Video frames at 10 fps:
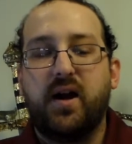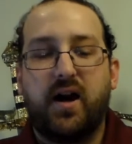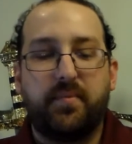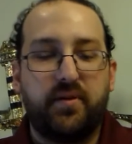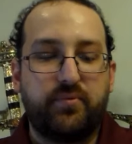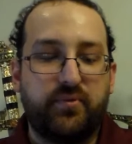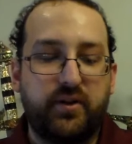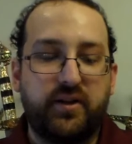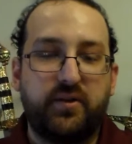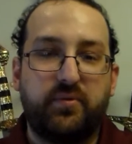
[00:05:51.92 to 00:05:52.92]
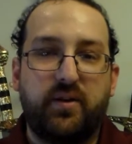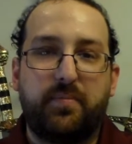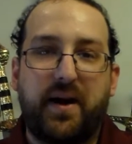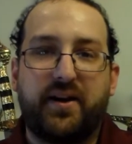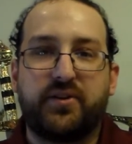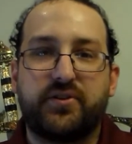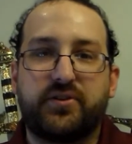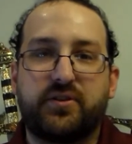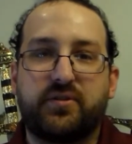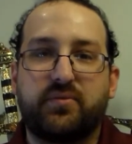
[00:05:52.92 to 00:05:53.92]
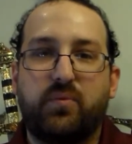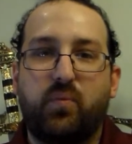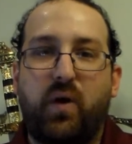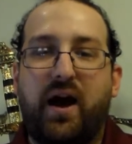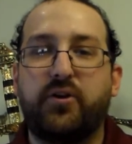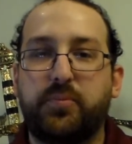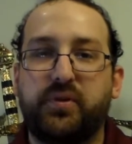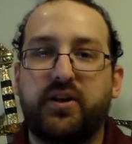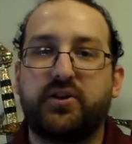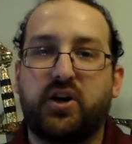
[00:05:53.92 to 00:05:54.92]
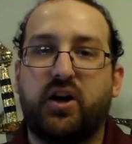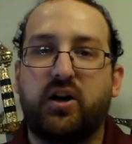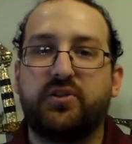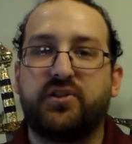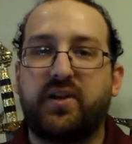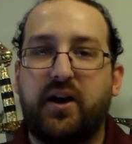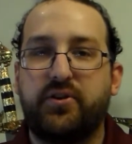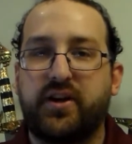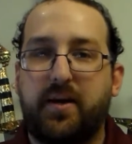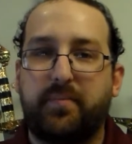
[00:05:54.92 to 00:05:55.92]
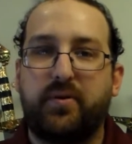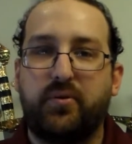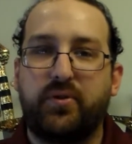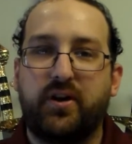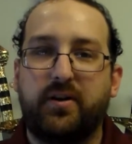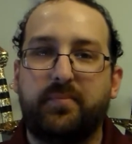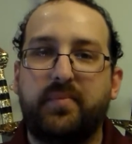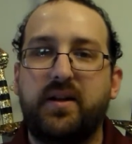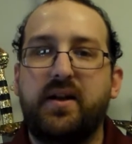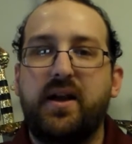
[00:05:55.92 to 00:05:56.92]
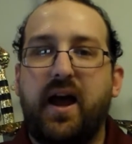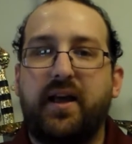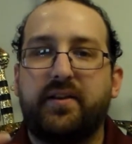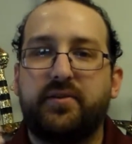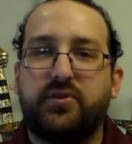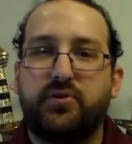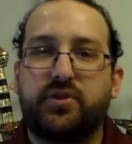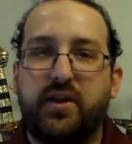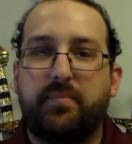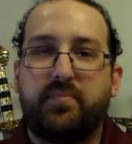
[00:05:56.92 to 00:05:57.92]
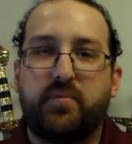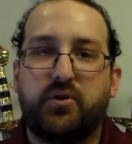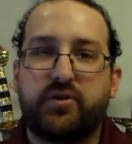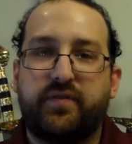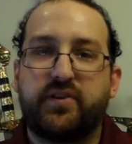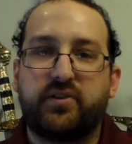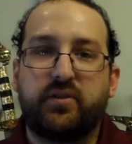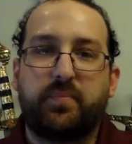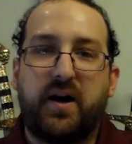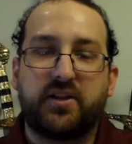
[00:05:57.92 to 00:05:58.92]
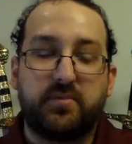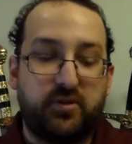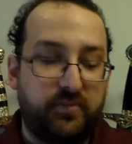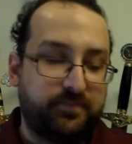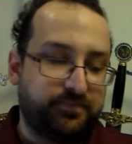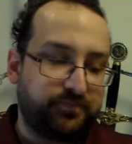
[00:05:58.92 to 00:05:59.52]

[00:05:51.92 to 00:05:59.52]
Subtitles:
It matters how you play your cards and how you combo them and use them the most efficiently possible.